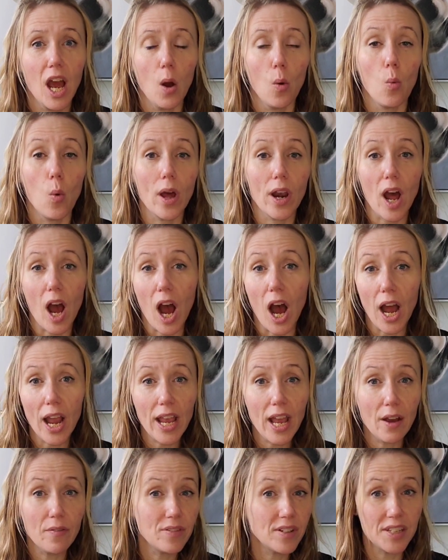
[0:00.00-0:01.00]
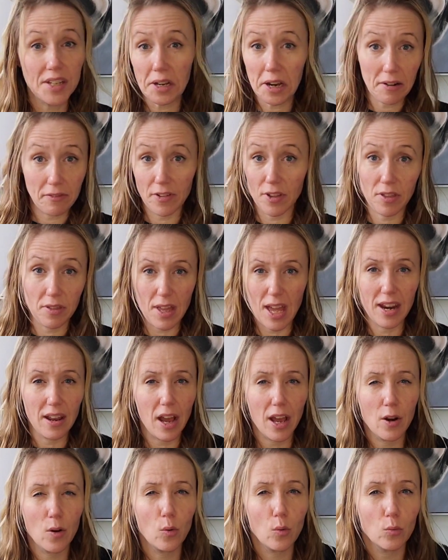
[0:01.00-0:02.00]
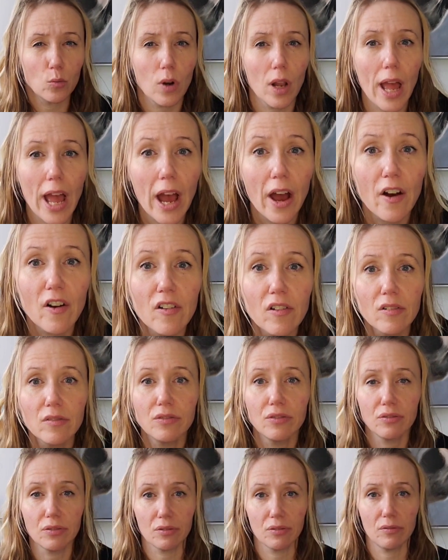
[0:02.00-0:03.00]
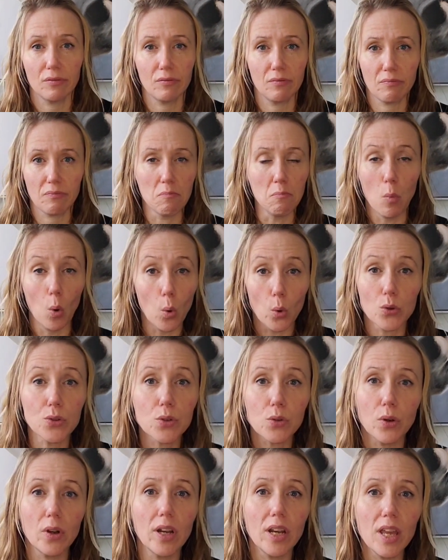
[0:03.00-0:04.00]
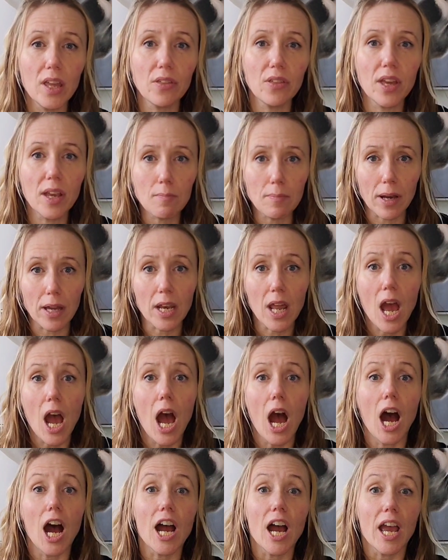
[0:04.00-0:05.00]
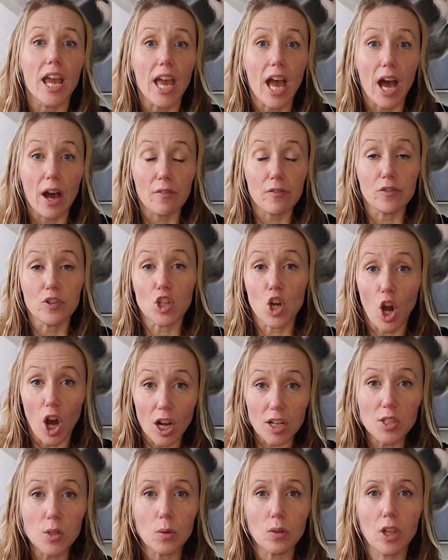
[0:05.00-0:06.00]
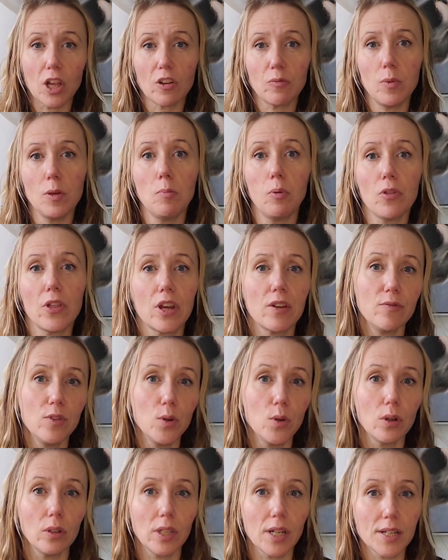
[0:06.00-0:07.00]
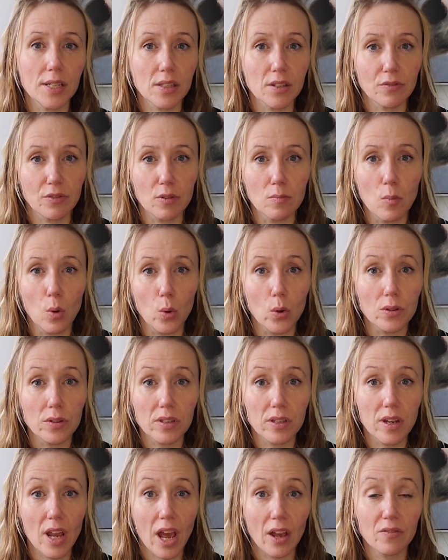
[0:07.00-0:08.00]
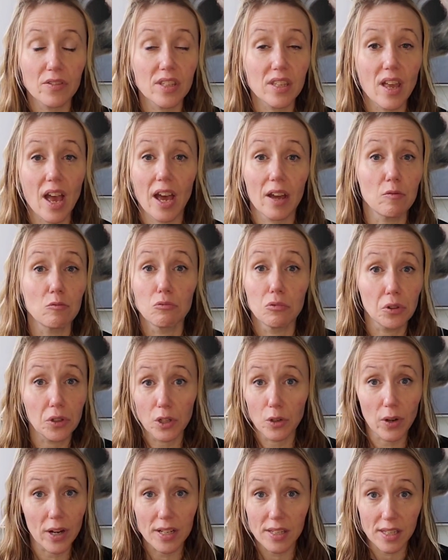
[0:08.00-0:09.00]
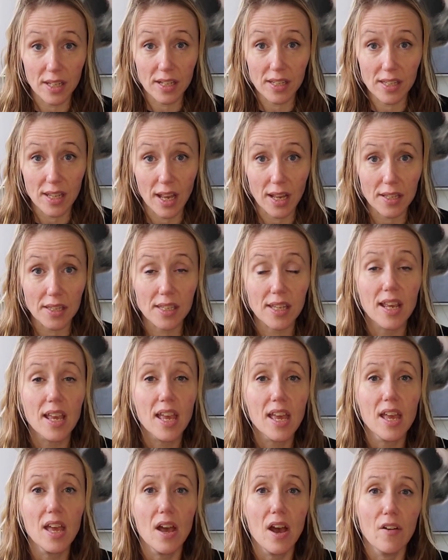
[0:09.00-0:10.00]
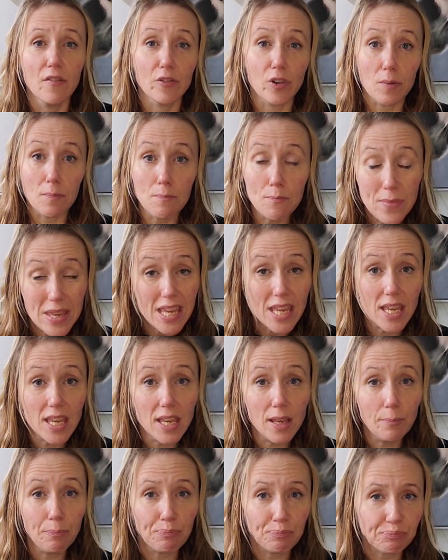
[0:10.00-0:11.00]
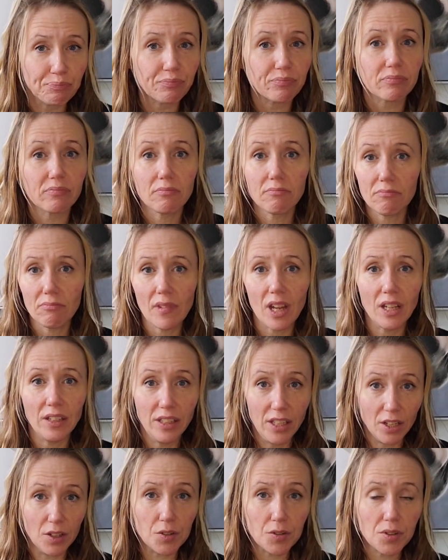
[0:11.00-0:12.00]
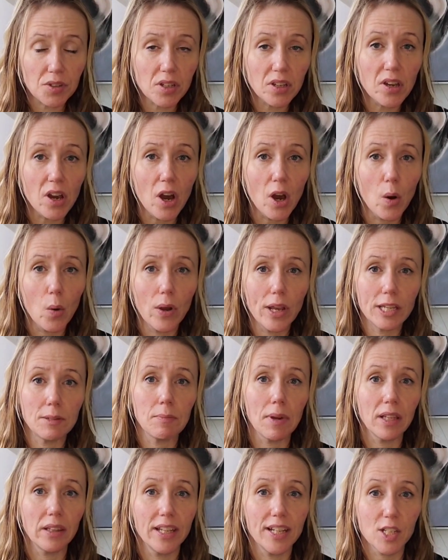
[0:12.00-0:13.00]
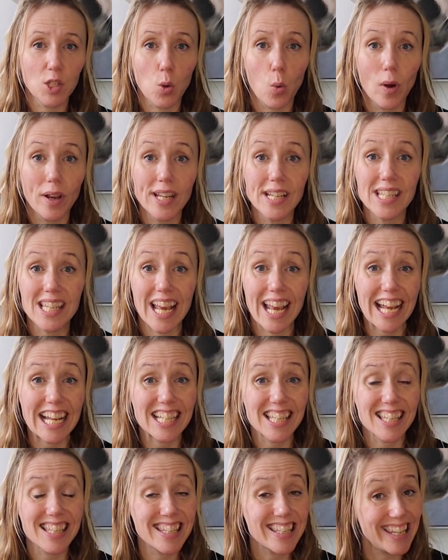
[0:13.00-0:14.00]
What I haven't done I don't have moles or anything, but I have talked to a lot of people that have utilized it for moles and have had really great success. For me, years ago in my late 20s, I had